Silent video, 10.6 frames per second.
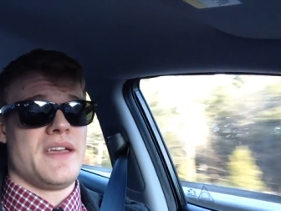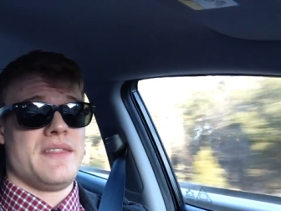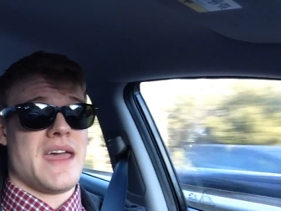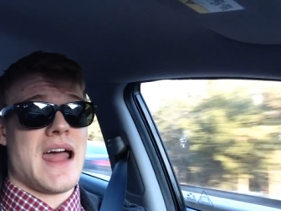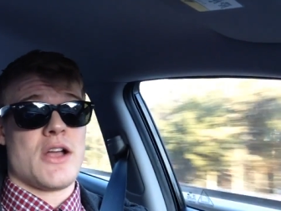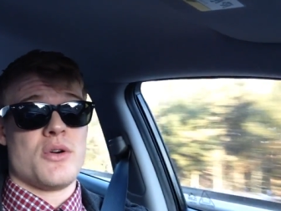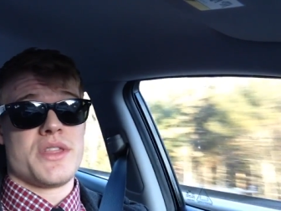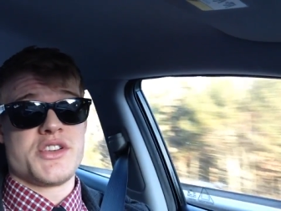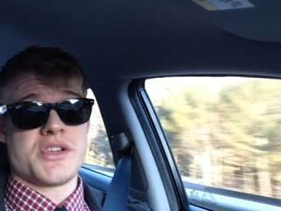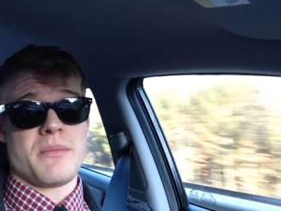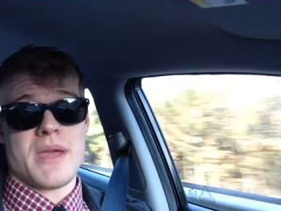and that I go to
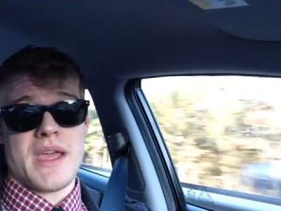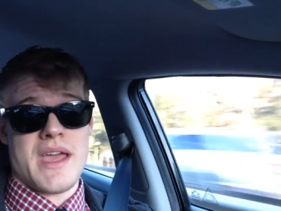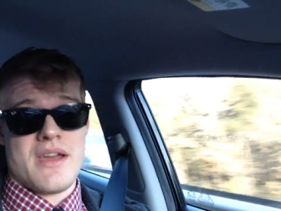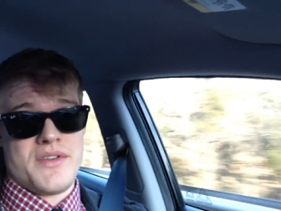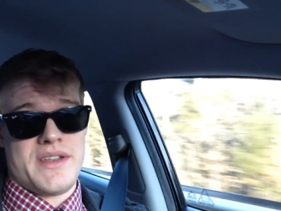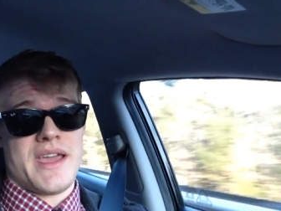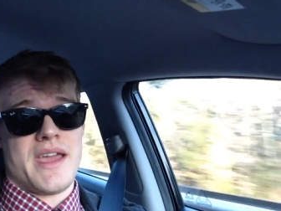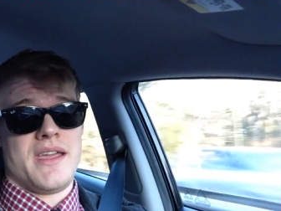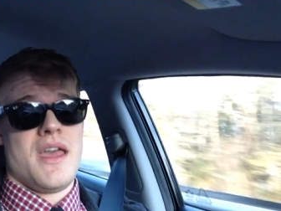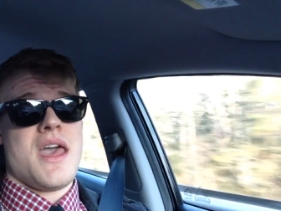the gym every day,